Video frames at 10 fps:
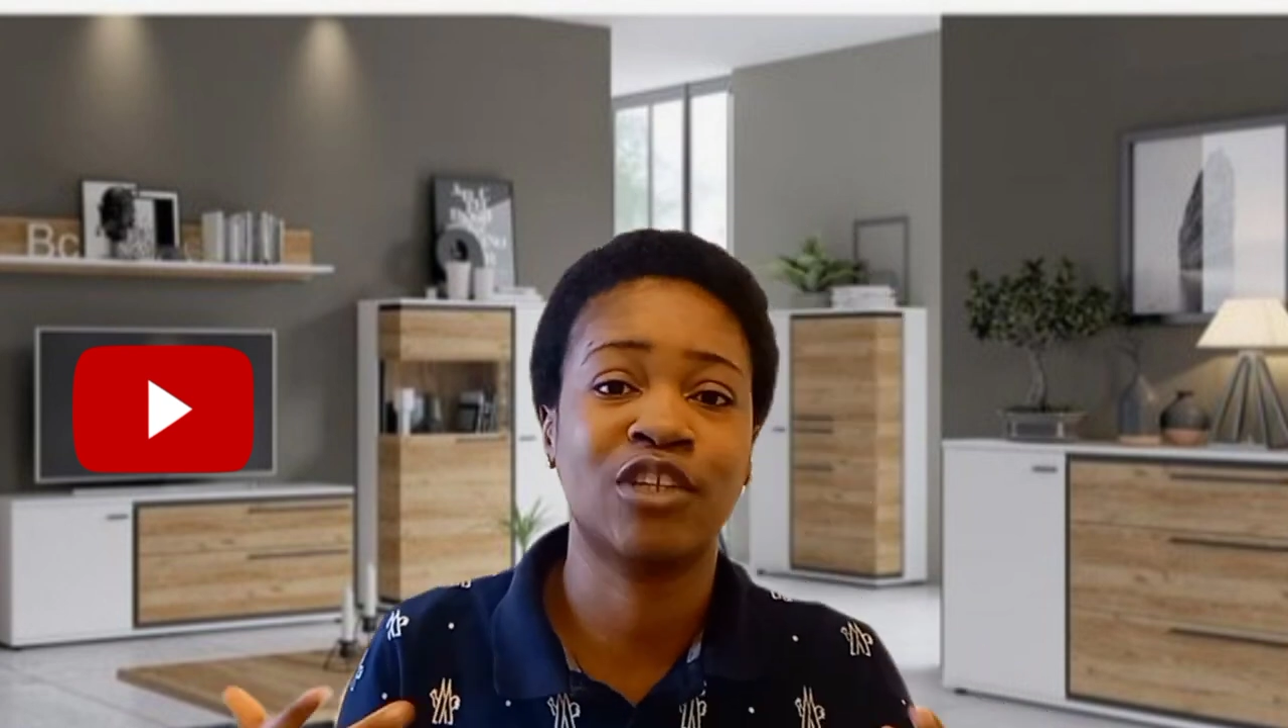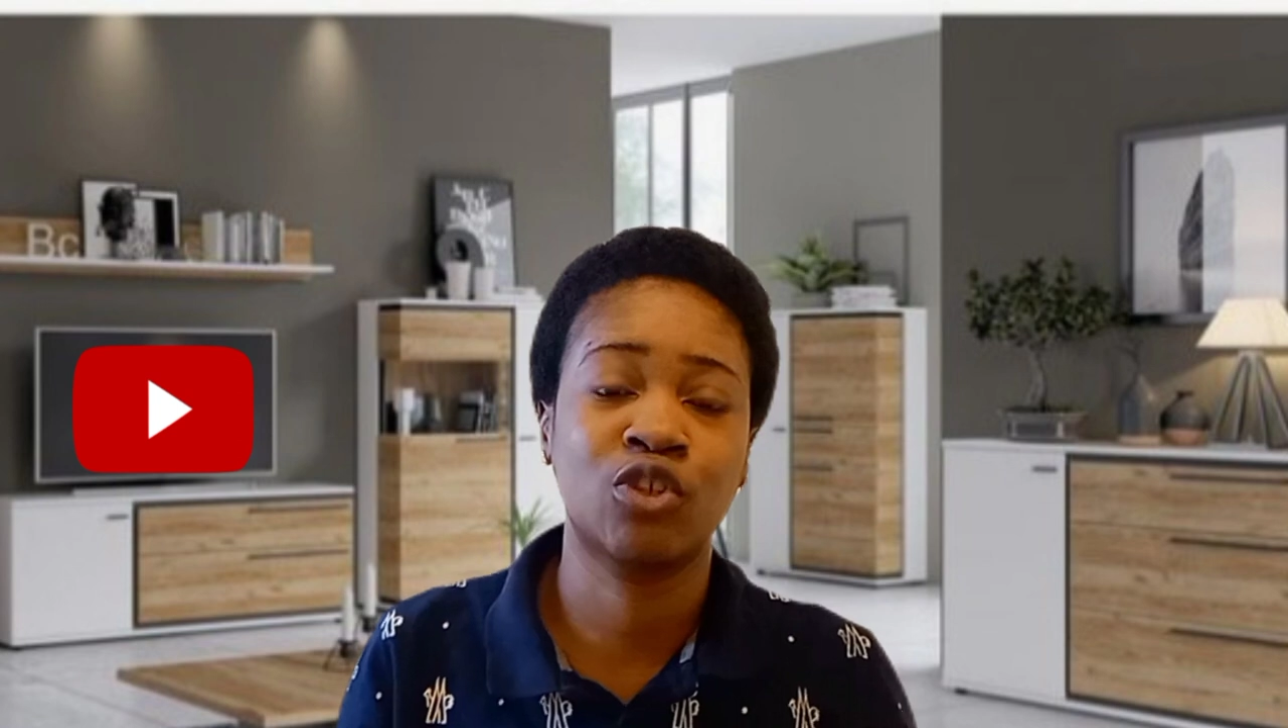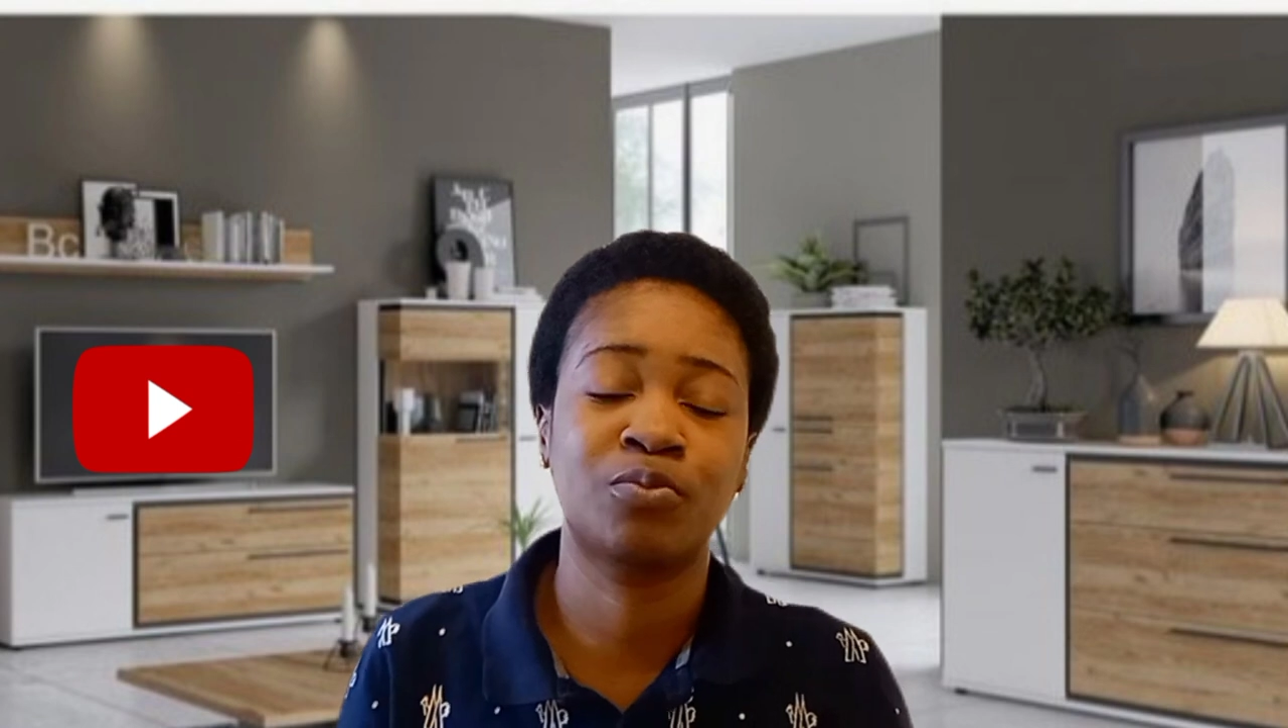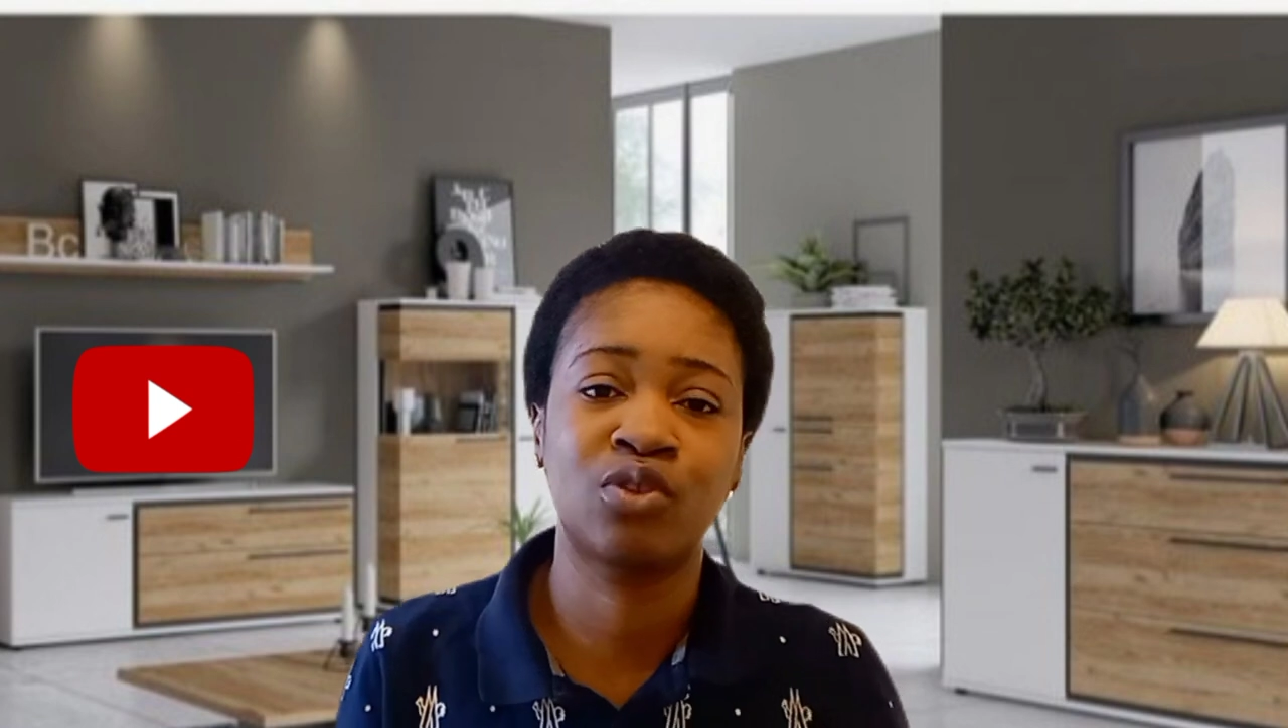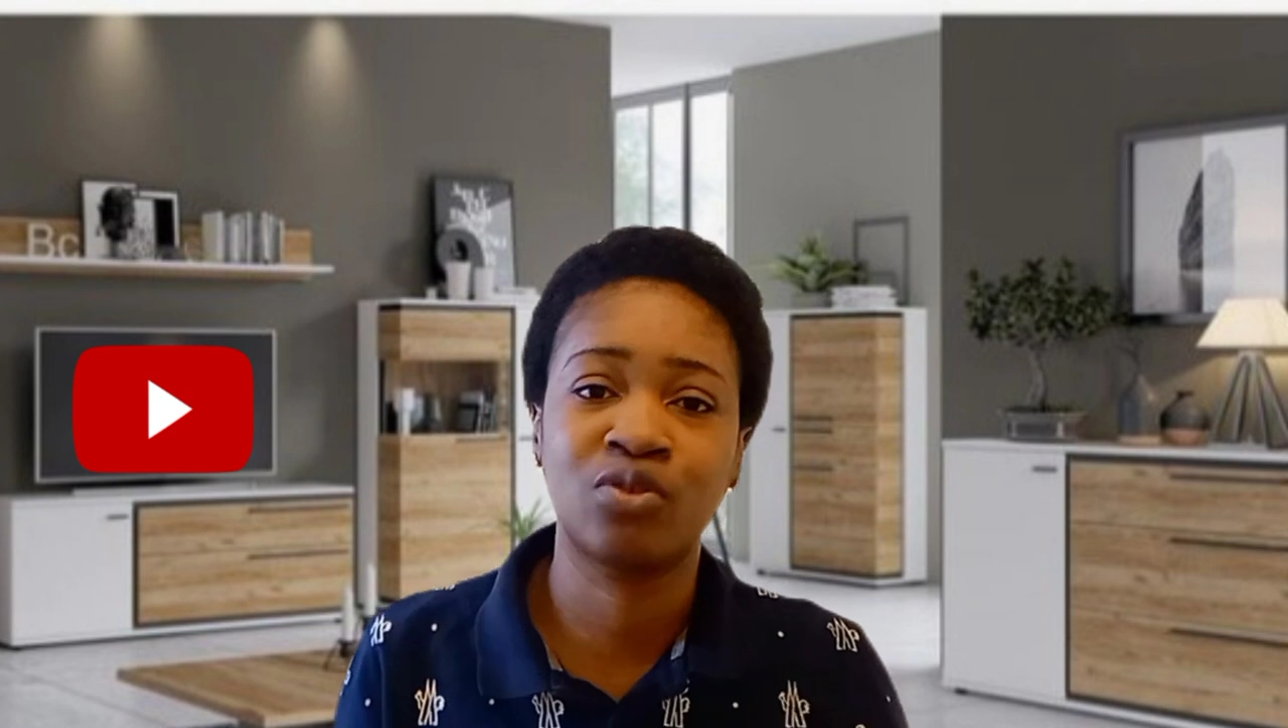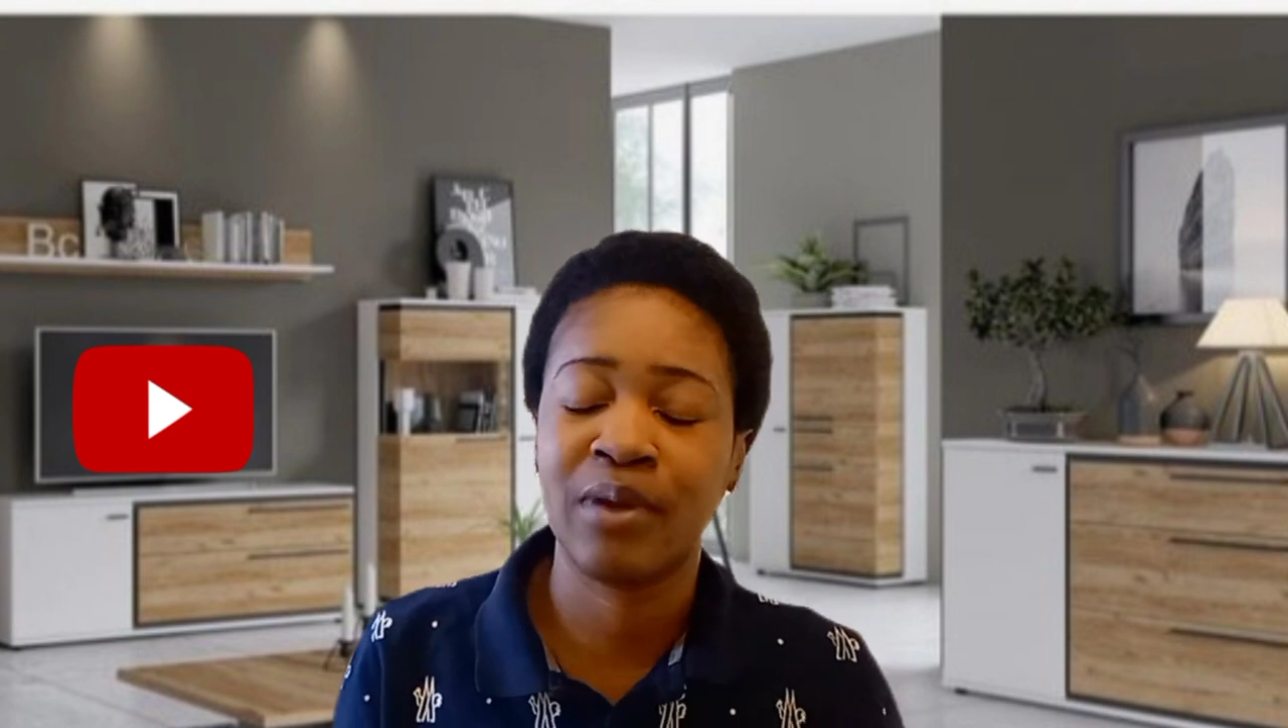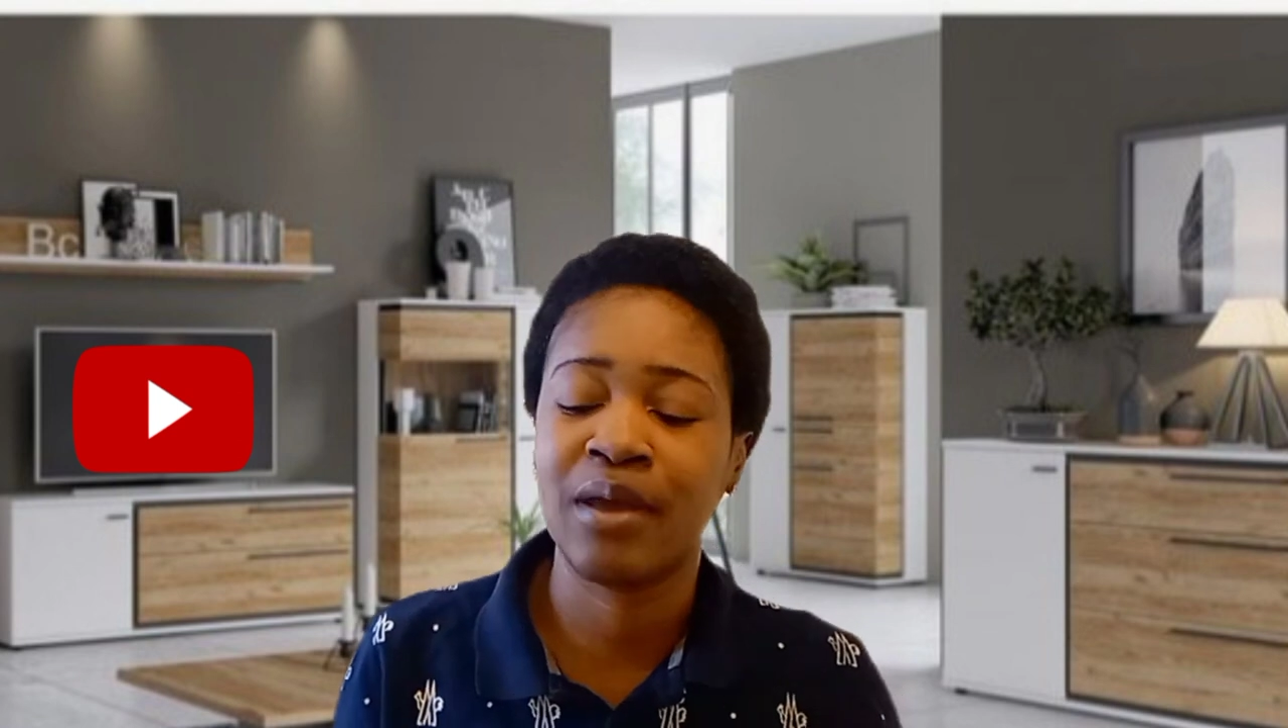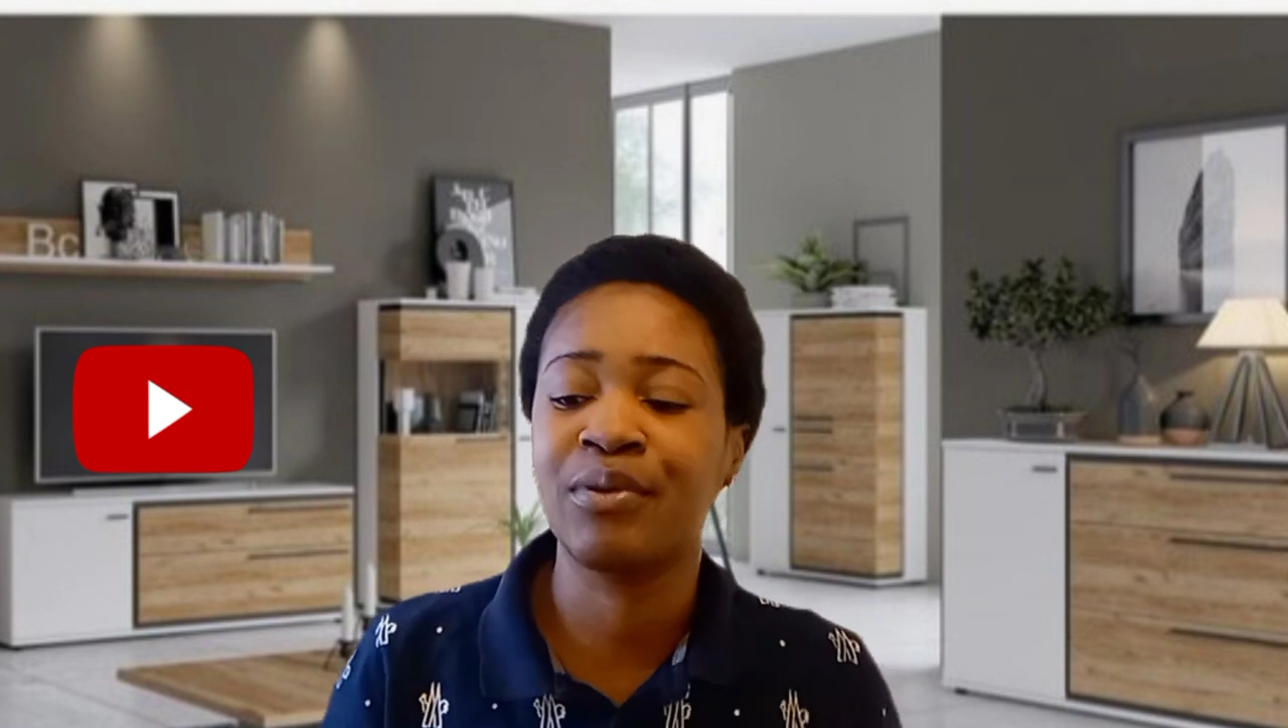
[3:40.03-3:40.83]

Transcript: just put to bed,